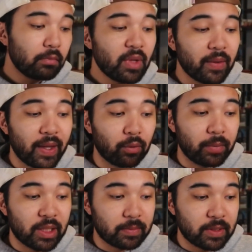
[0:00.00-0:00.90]
that
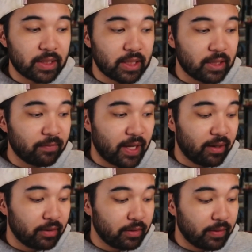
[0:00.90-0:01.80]
remains to be seen if
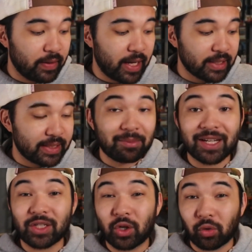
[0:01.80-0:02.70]
that statement
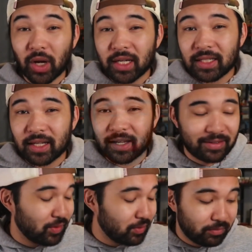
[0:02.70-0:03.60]
is correct,
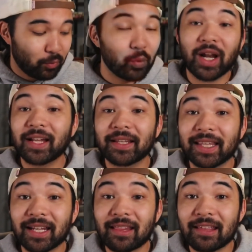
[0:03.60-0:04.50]
as we're not at the end of the year